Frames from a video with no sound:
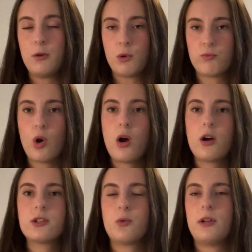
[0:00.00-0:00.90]

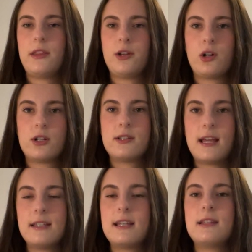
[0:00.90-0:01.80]
wronged or that their
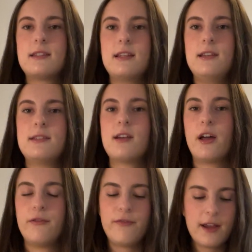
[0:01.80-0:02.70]
sentence is
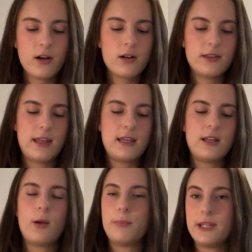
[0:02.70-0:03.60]
unfair, they
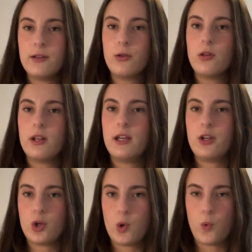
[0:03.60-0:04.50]
can appeal in
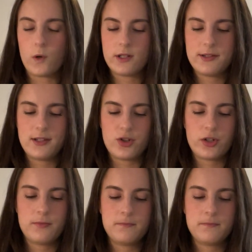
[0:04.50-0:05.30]
a court decision.